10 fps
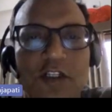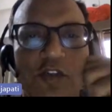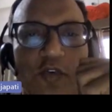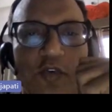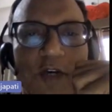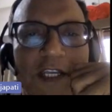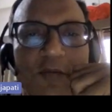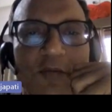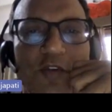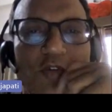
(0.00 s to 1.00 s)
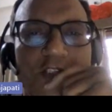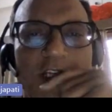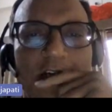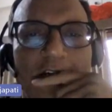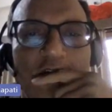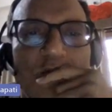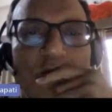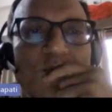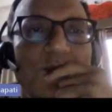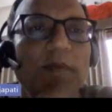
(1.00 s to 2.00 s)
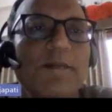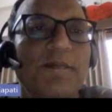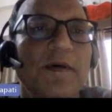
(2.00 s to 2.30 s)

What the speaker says: So I am going to send it to my